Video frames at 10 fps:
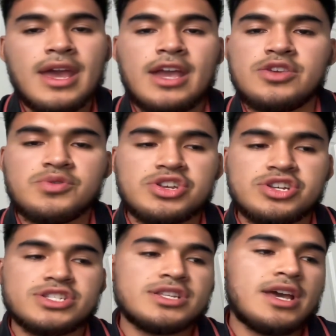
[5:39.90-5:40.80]
and you could
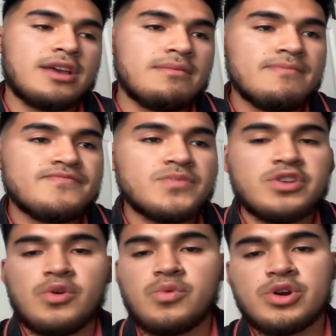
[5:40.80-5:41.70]
just say, you
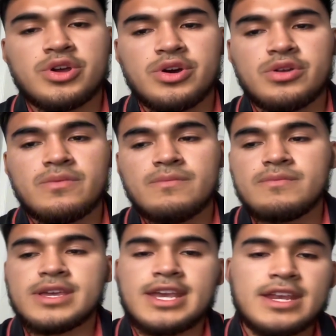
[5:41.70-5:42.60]
know, we're good.
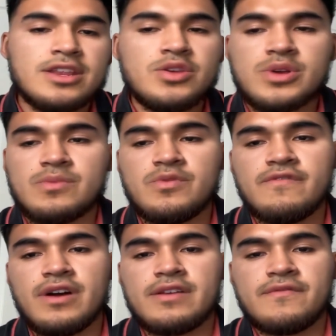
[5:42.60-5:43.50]
Keenan, you can move
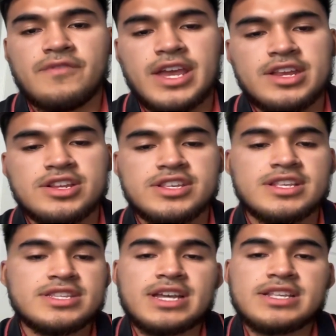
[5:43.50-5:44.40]
on in free agency
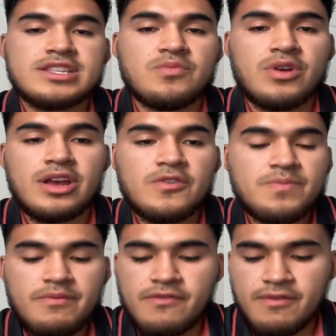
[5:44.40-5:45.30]
and sign somewhere else.
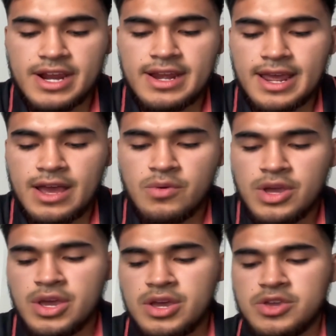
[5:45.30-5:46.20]
But for right now,
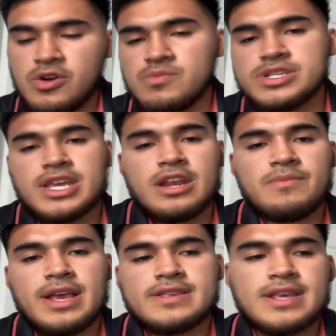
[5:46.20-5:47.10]
you almost get him
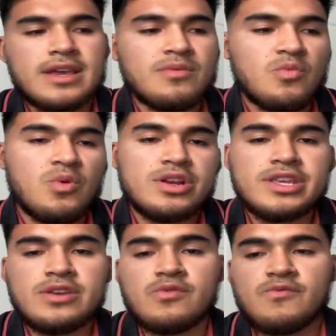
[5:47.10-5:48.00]
as a
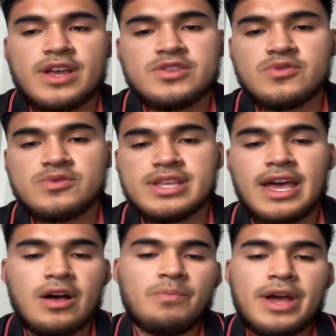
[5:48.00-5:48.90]
one-year rental to
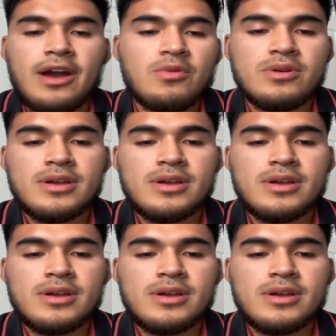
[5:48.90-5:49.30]
help out